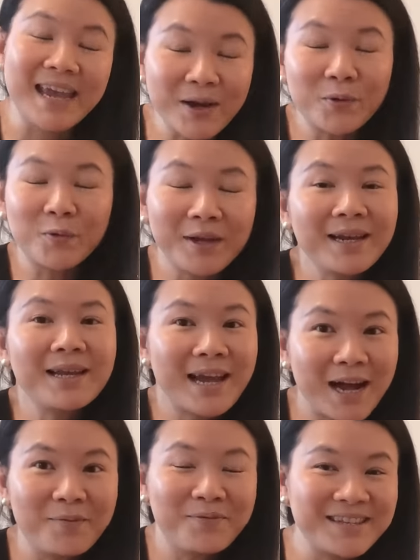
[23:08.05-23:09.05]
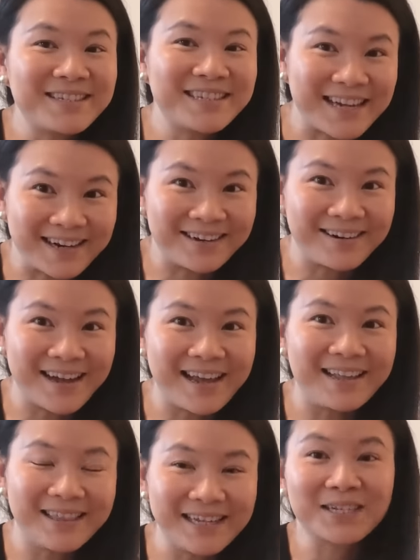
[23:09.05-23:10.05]
It really helped this channel
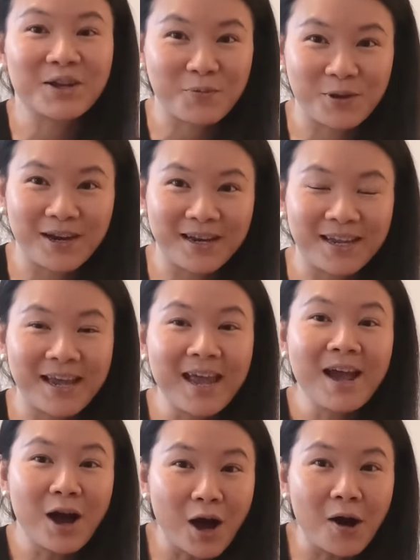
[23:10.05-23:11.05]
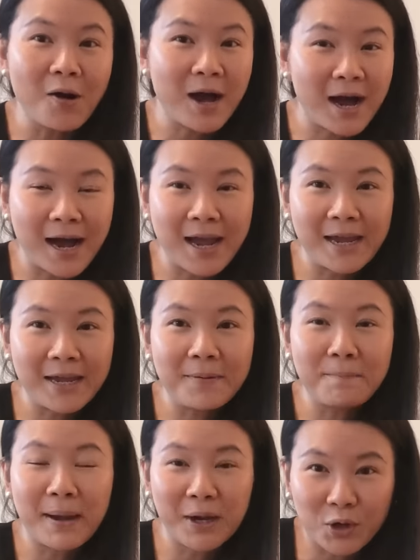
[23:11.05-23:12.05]
and this community. All
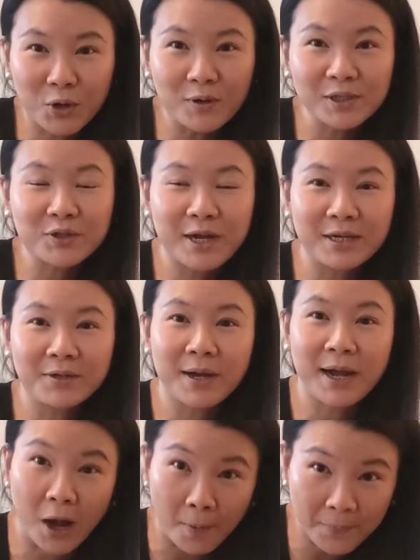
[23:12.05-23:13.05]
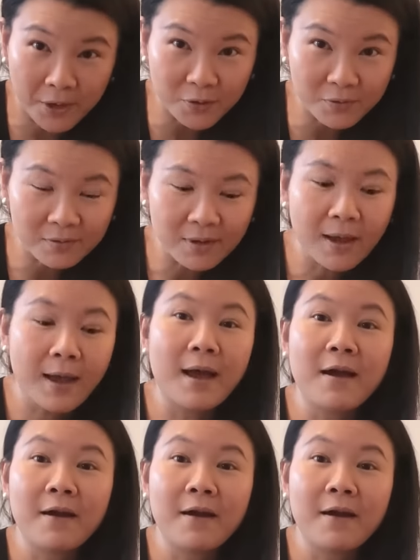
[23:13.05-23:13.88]
I my goal is trying to help you